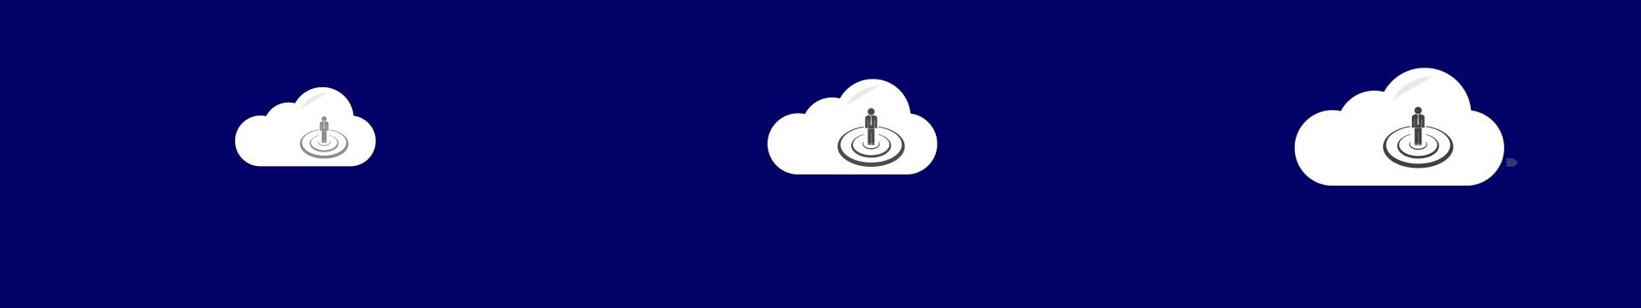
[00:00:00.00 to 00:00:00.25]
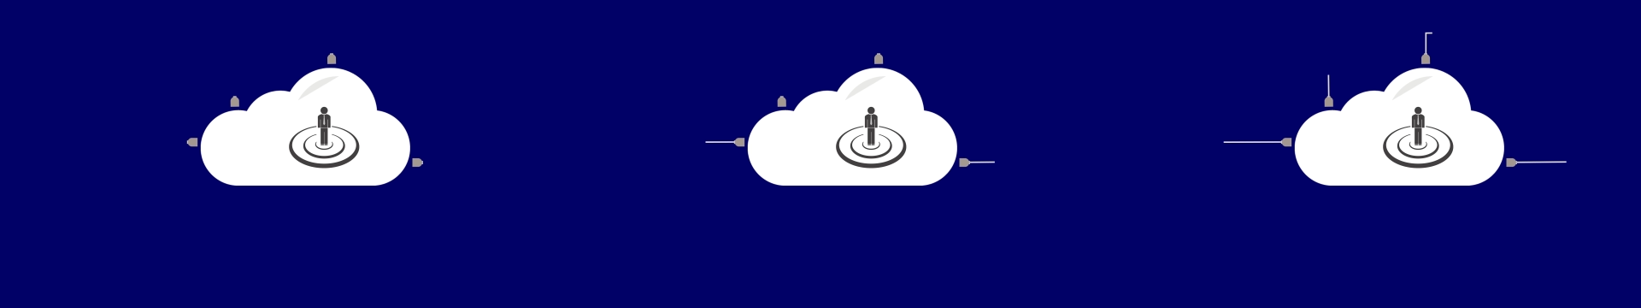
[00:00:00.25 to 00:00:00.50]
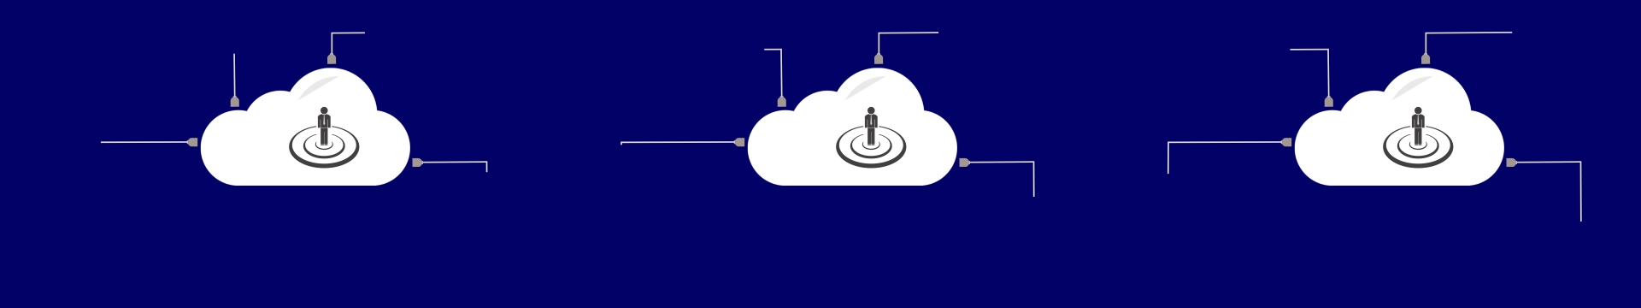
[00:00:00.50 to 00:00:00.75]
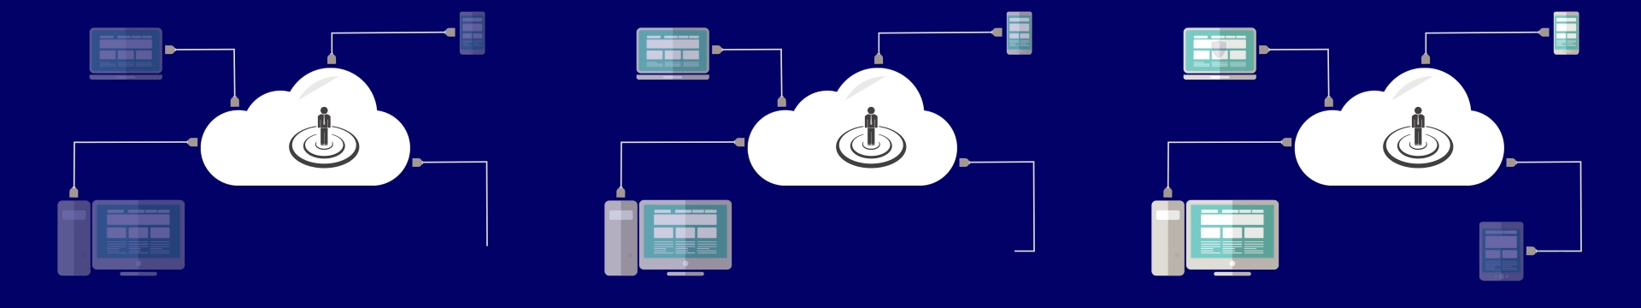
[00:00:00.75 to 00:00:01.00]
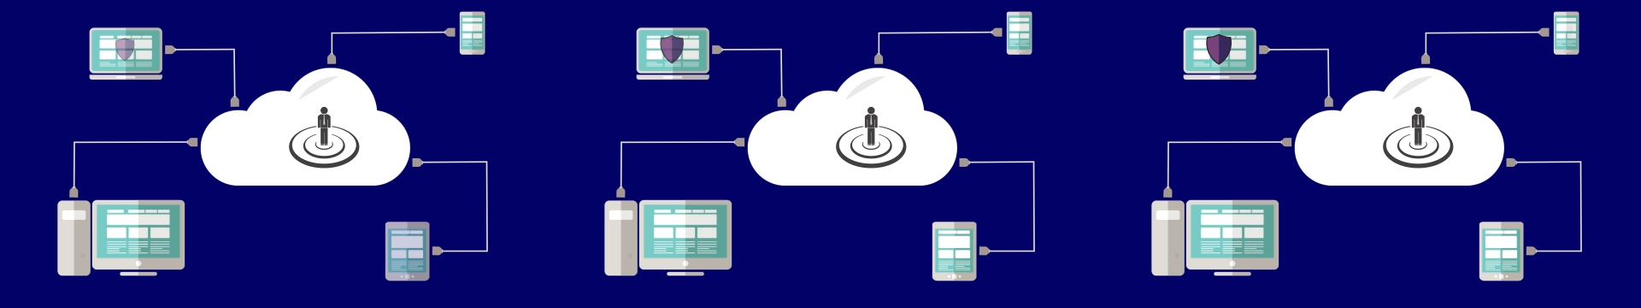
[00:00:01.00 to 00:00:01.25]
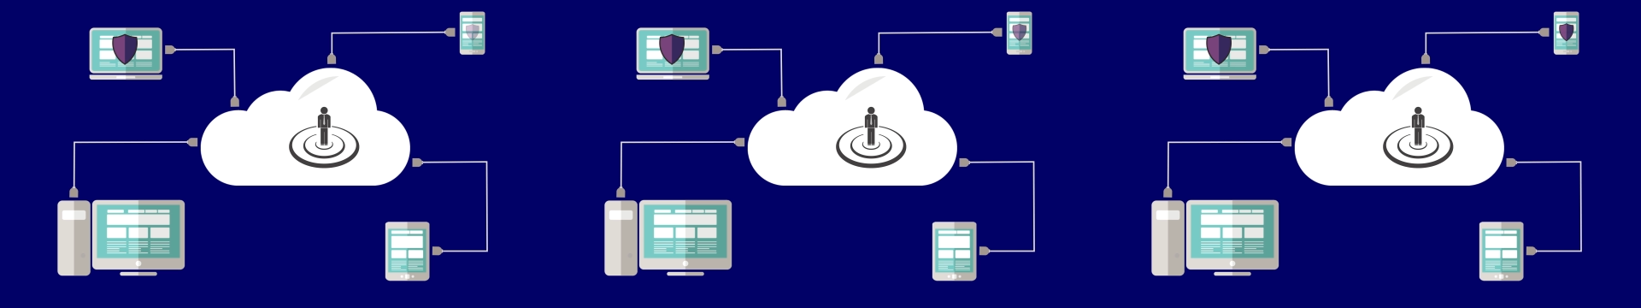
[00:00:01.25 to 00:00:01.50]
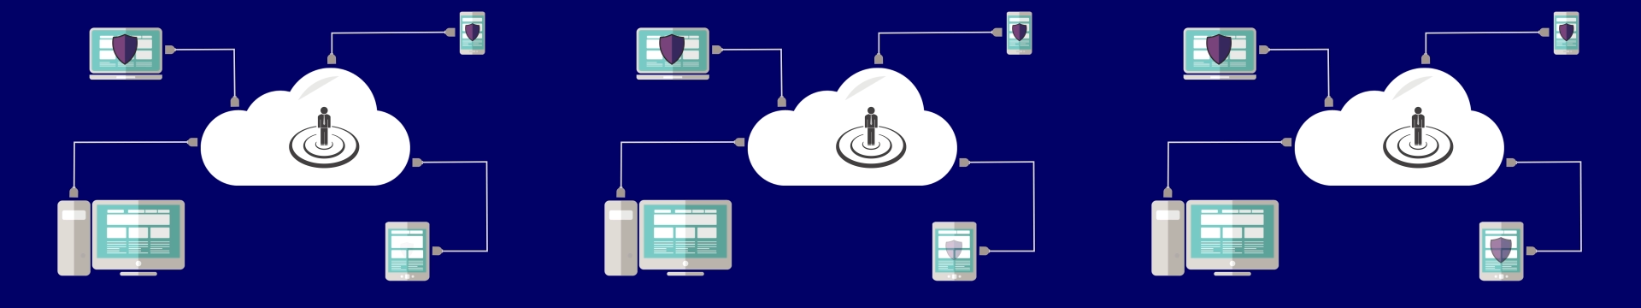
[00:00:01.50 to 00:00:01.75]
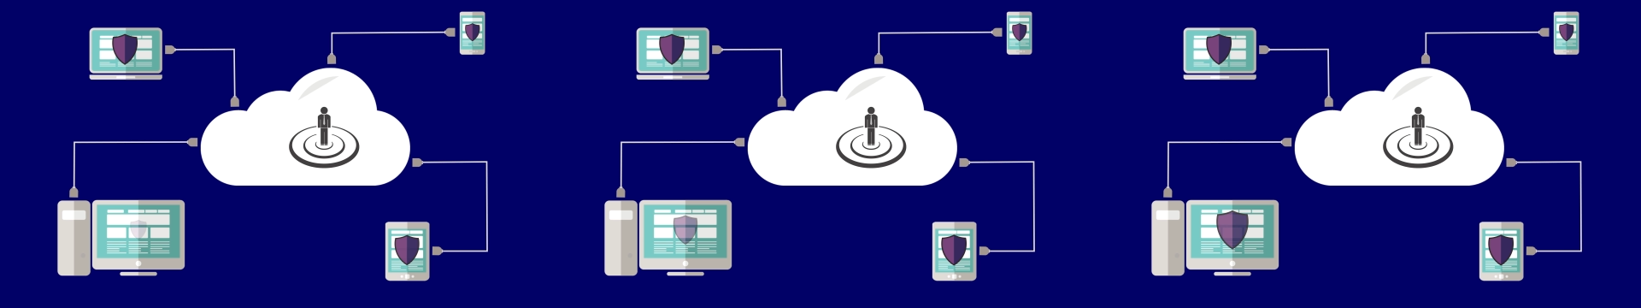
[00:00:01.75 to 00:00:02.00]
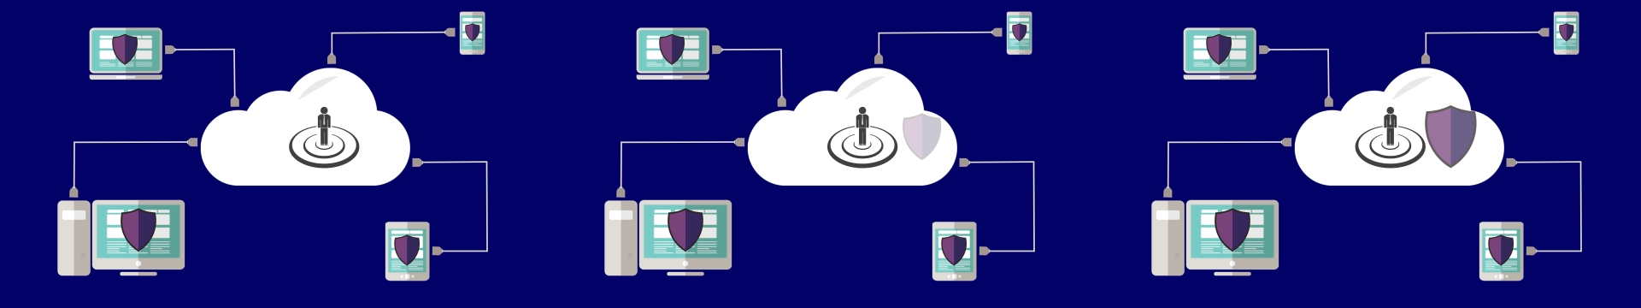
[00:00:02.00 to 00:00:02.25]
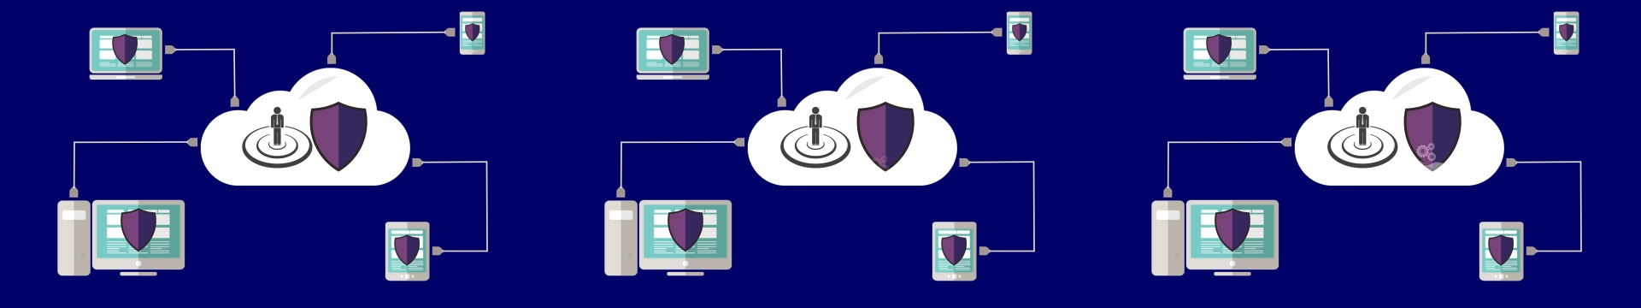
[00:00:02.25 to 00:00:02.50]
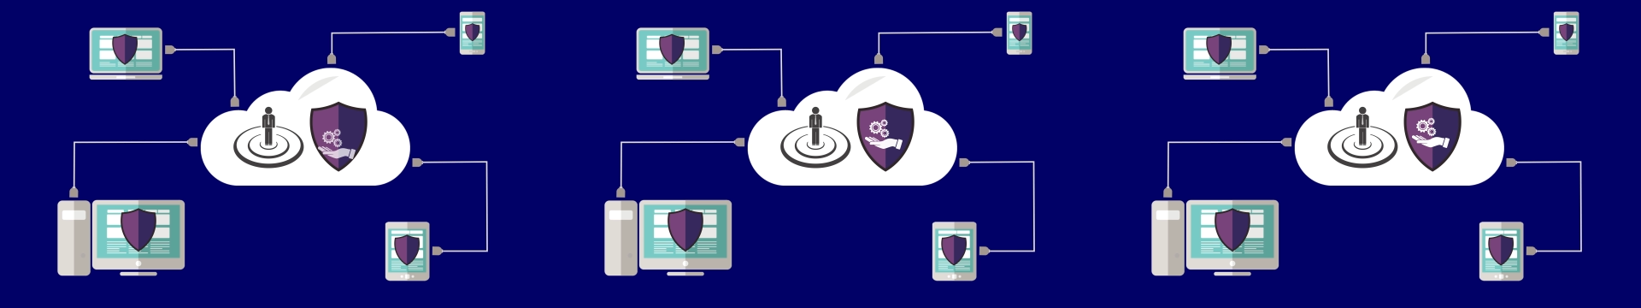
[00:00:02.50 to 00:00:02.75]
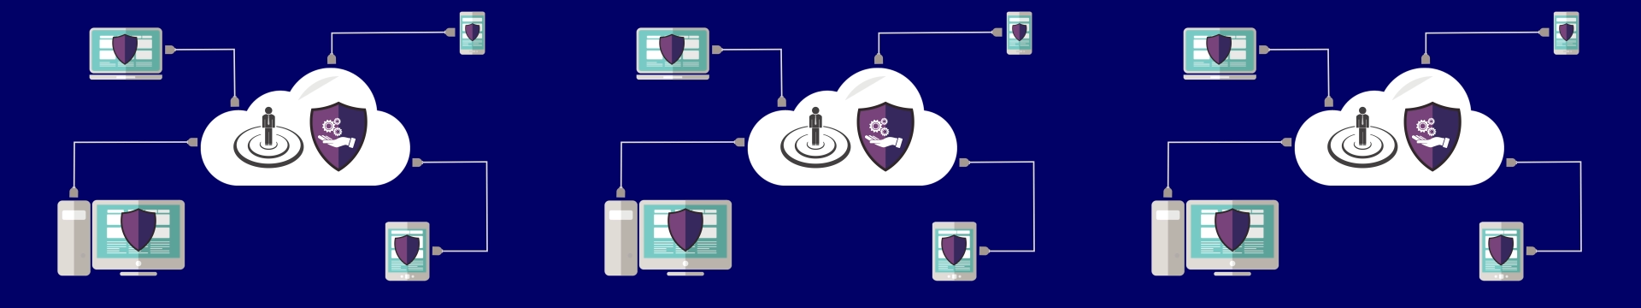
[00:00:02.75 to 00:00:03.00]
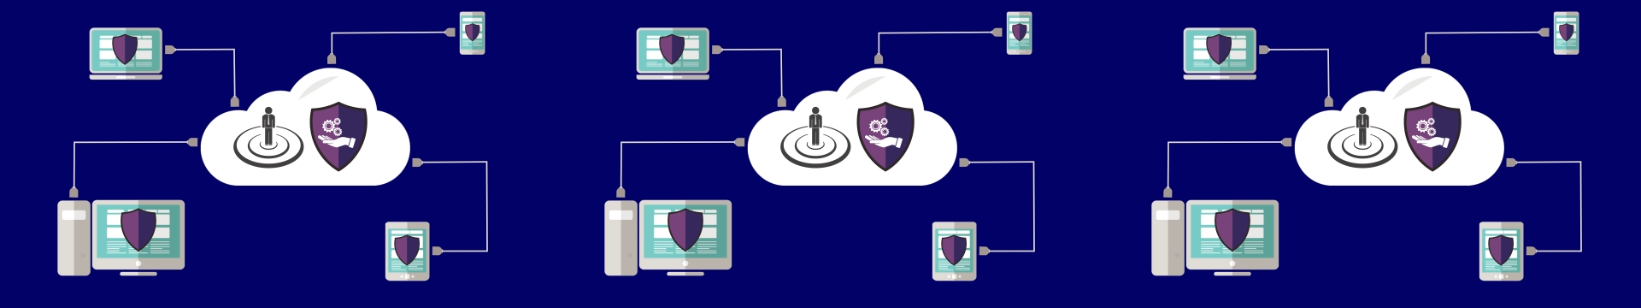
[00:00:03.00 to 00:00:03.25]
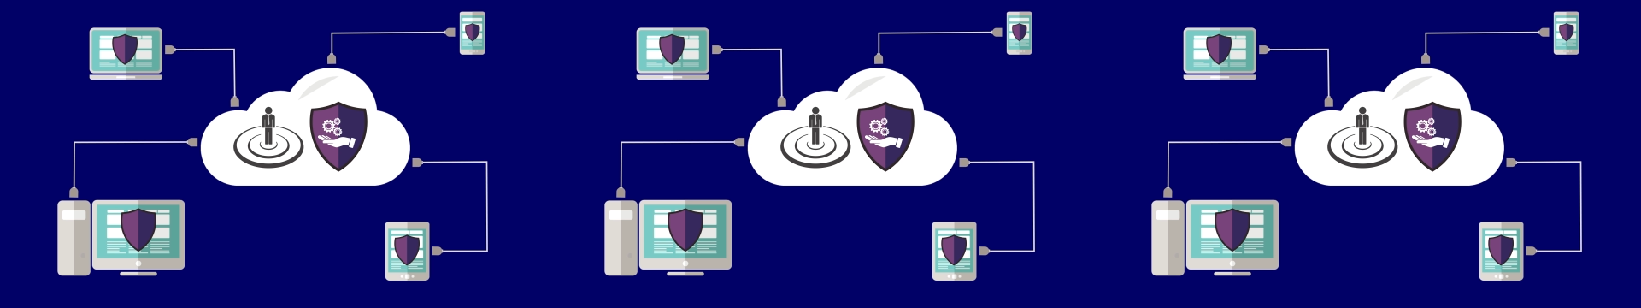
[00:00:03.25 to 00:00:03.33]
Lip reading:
Nobody's mouth can be seen.